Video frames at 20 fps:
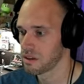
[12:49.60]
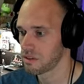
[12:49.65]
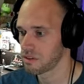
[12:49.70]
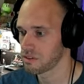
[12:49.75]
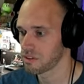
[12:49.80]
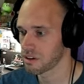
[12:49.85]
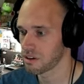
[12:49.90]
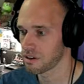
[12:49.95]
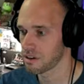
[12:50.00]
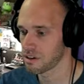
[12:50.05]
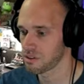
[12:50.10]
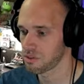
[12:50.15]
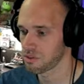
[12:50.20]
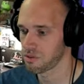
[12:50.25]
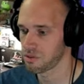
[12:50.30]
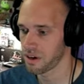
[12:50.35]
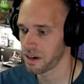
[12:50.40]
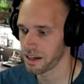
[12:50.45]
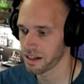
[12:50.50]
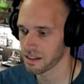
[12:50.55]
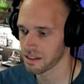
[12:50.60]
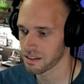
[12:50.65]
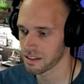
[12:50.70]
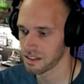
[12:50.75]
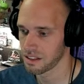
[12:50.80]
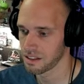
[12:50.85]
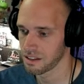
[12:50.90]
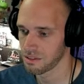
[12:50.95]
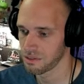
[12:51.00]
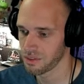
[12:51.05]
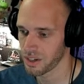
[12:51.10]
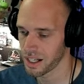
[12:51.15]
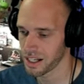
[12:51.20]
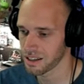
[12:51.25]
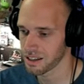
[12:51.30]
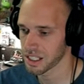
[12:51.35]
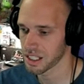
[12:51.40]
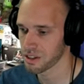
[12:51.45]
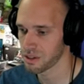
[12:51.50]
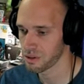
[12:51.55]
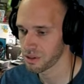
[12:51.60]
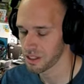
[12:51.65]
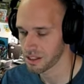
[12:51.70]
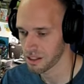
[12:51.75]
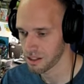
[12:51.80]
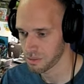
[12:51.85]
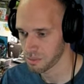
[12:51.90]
This card is finally, finally going